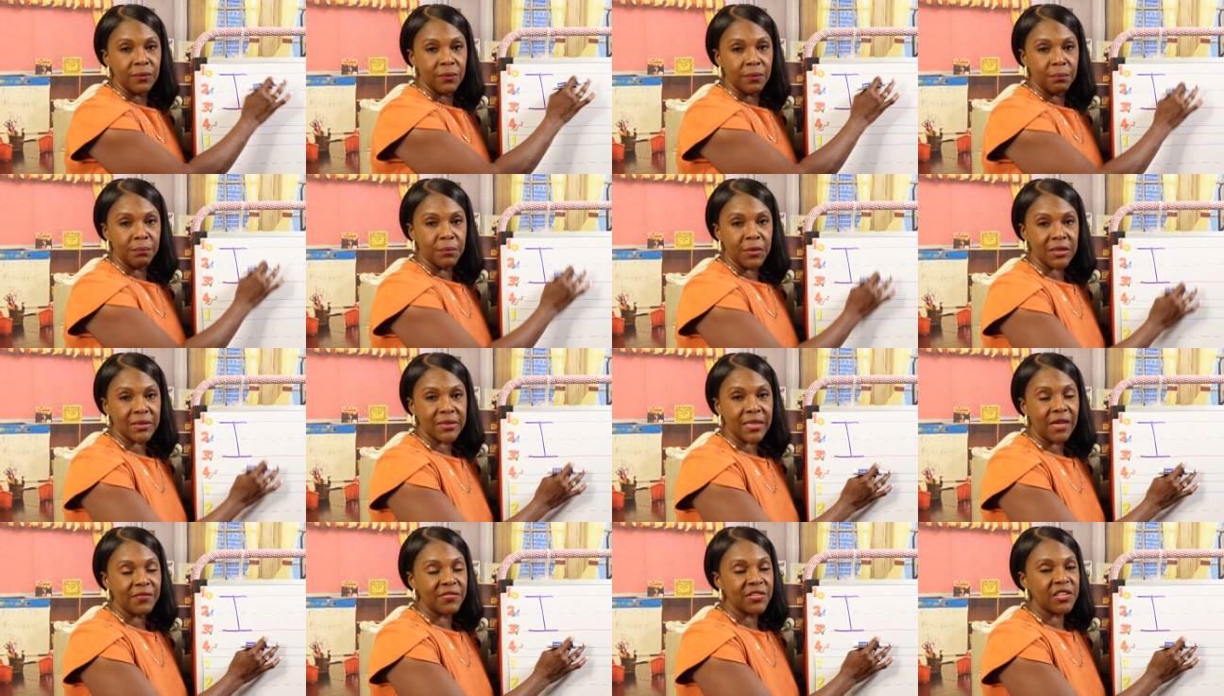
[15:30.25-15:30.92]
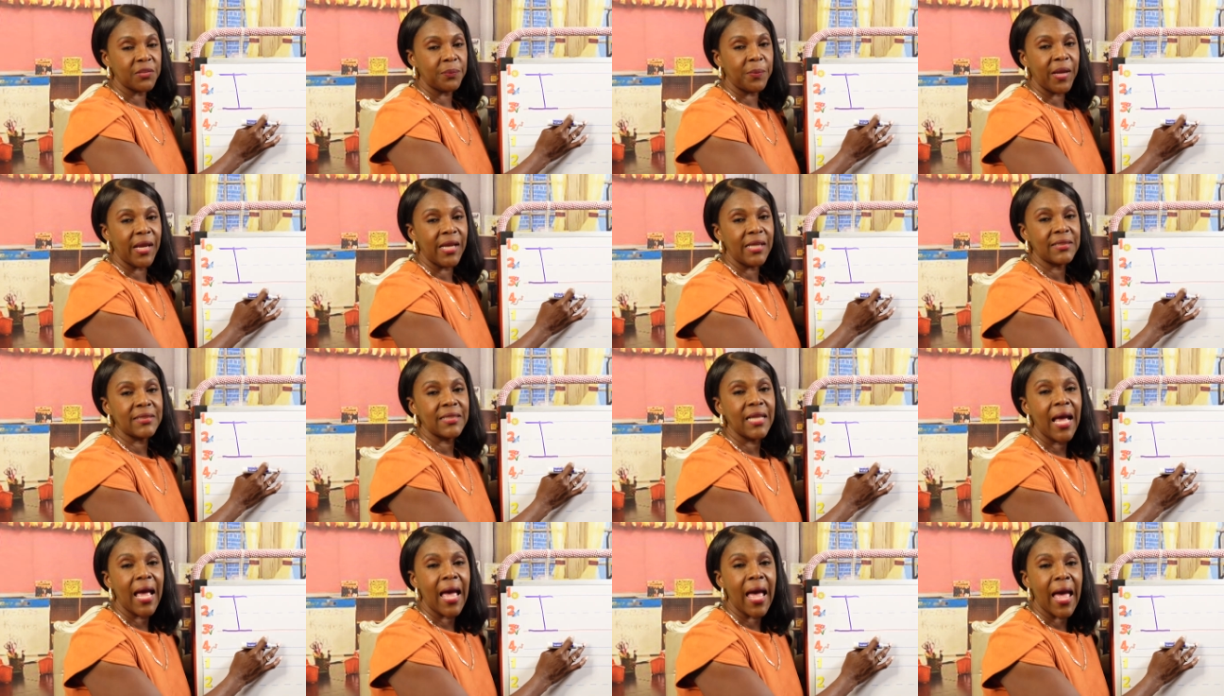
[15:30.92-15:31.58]
Must have a
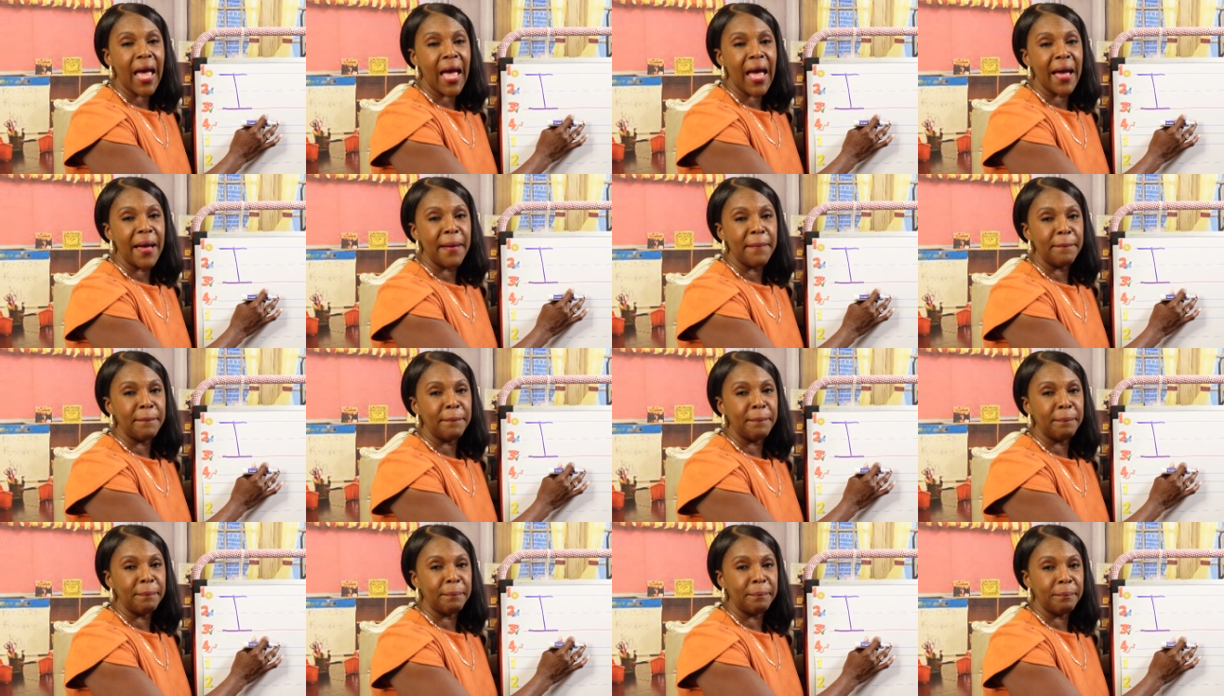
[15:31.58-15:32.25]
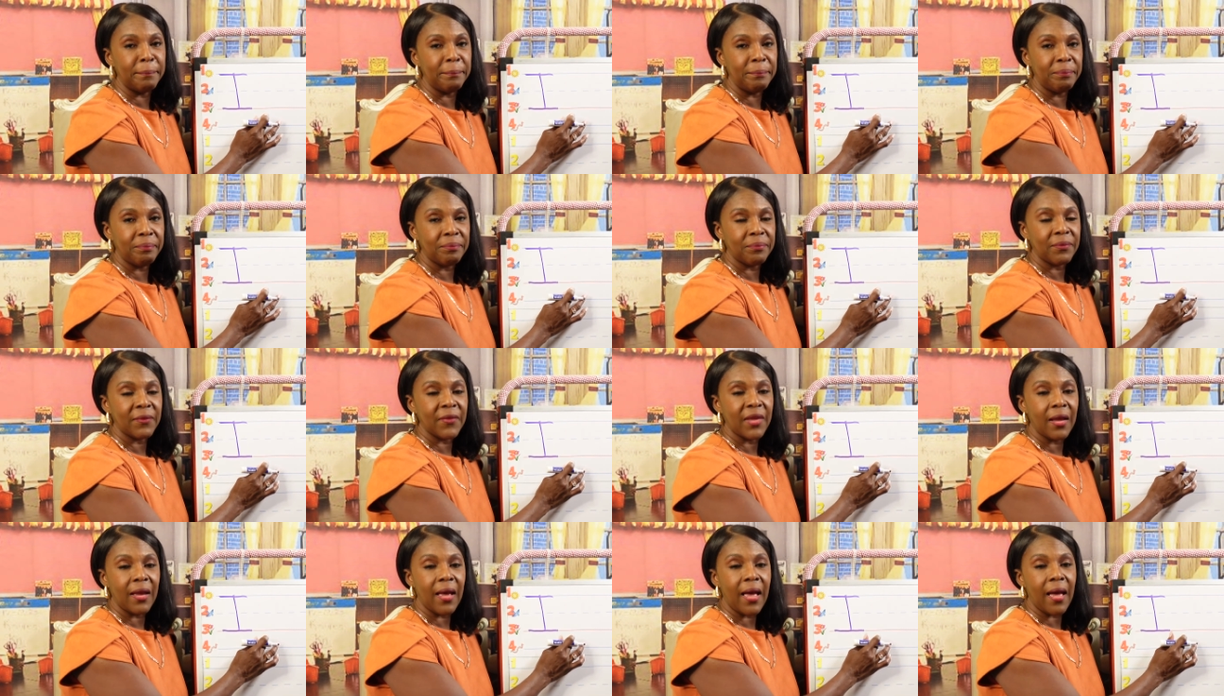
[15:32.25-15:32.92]
space.
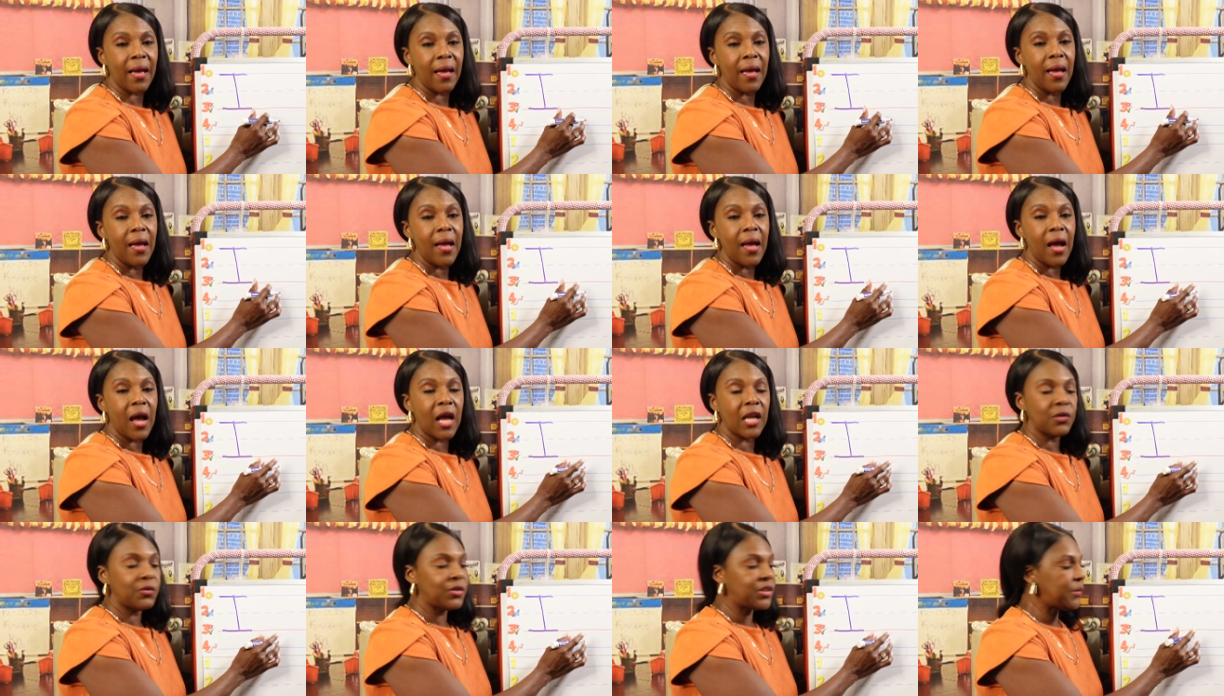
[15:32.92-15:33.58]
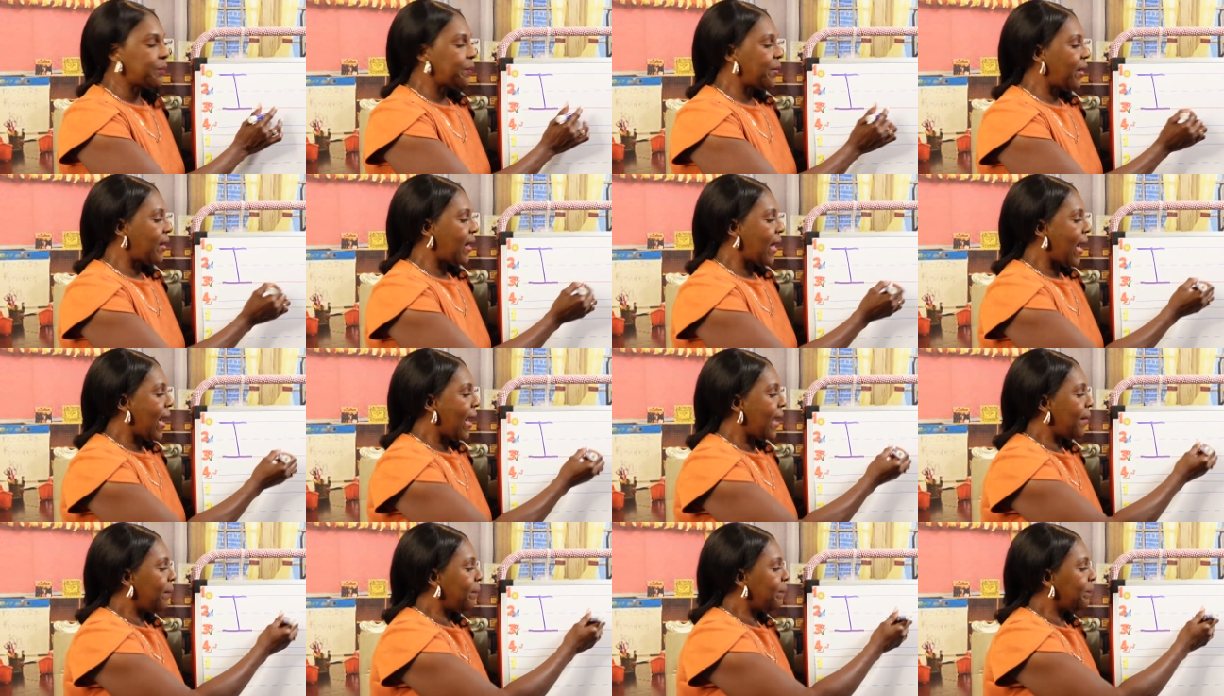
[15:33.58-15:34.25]
How do we spell
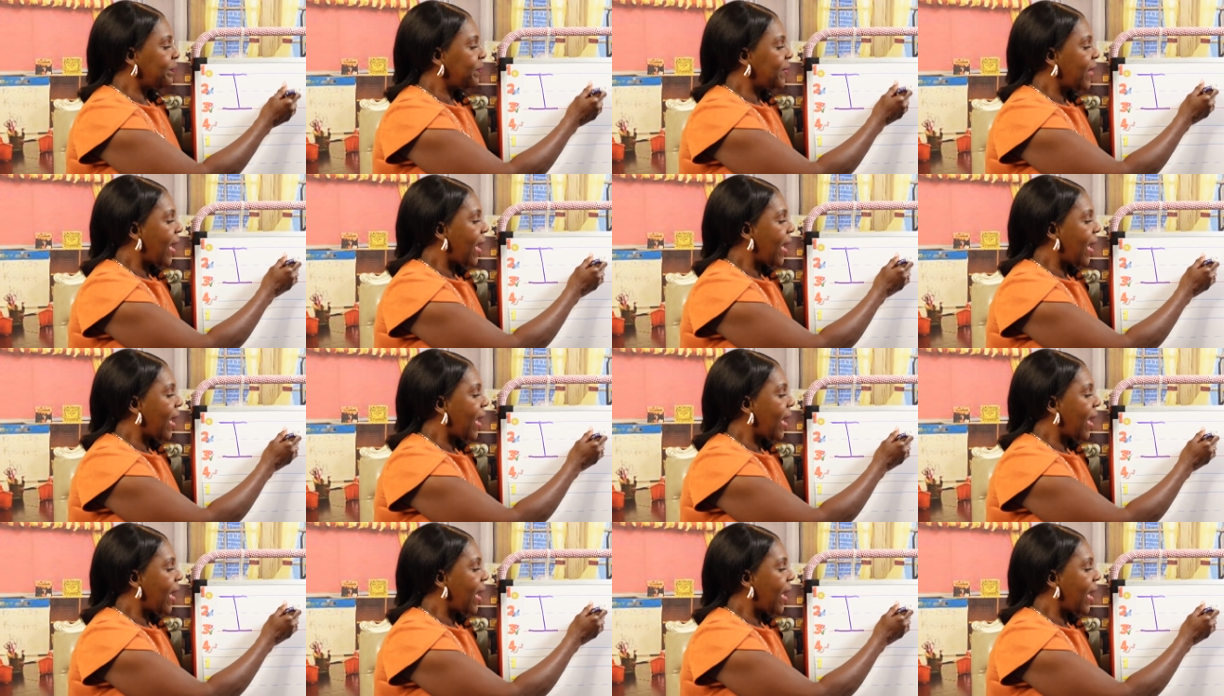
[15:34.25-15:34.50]
am?